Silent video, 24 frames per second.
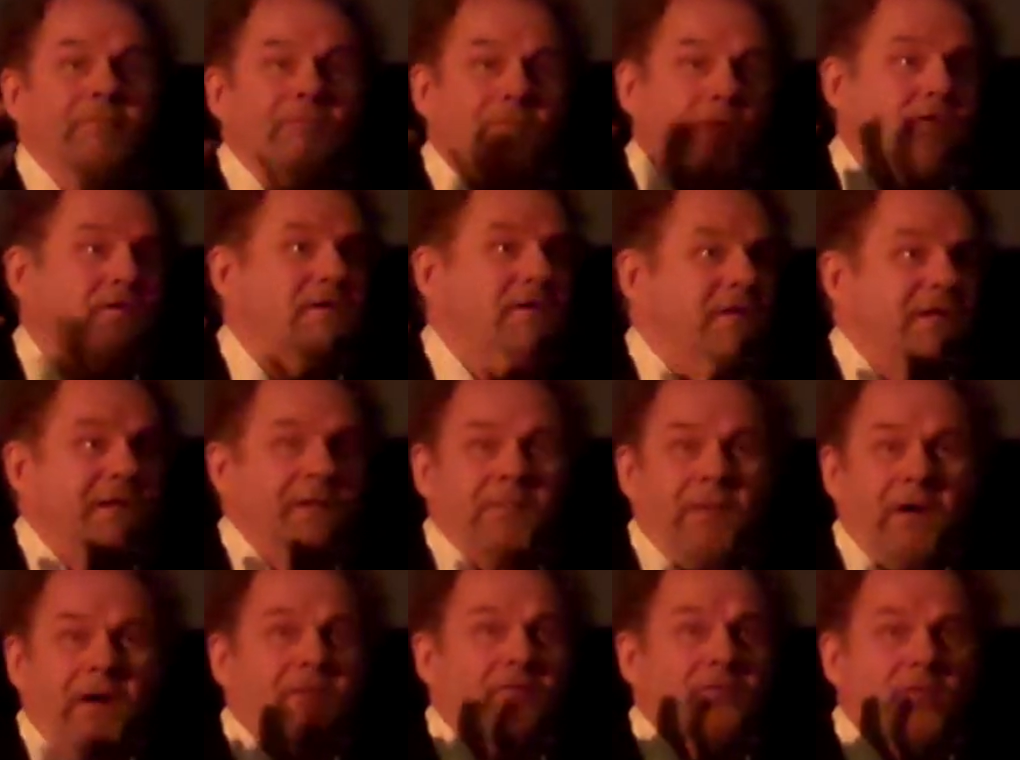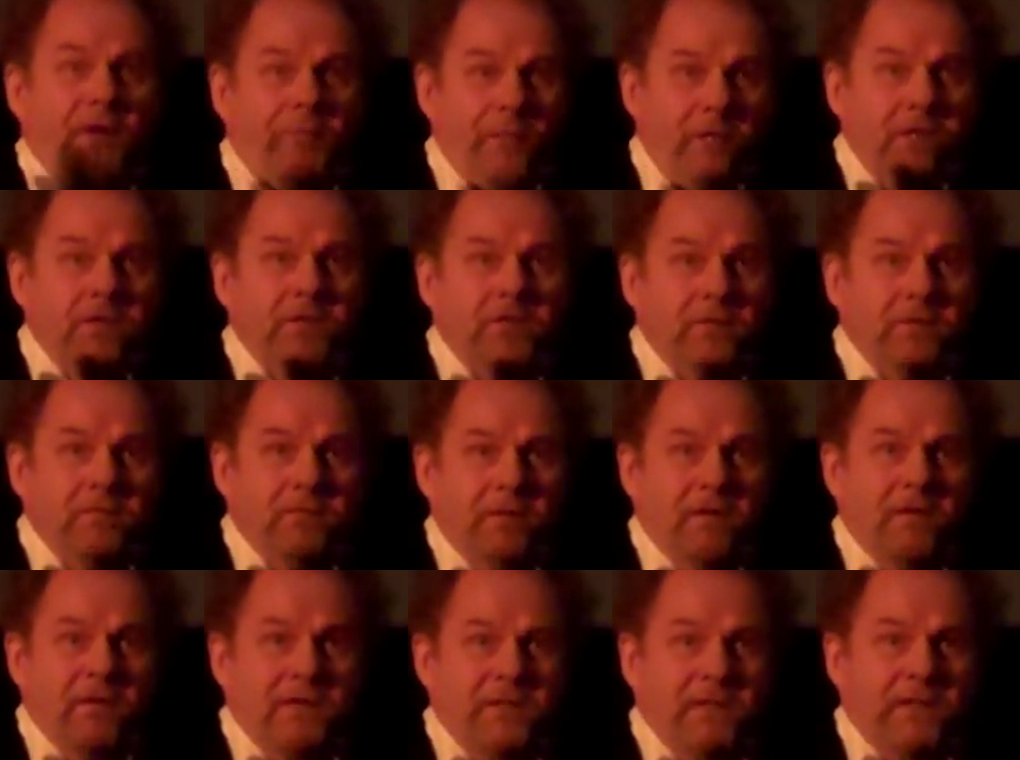Most of them are rubbish
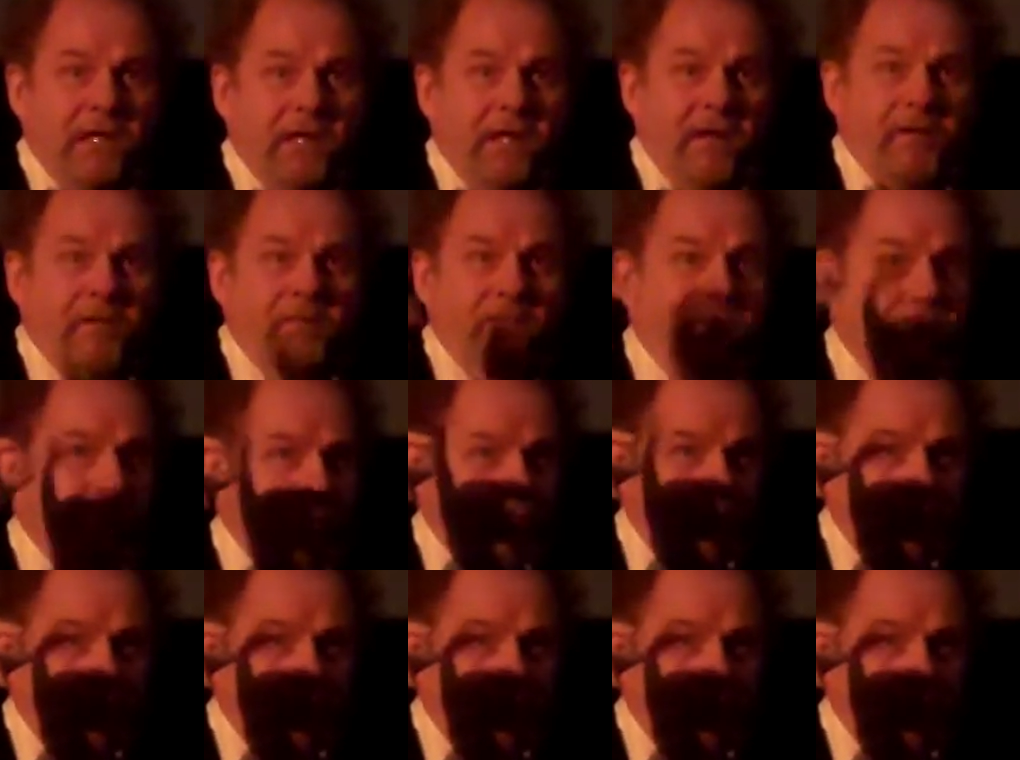because they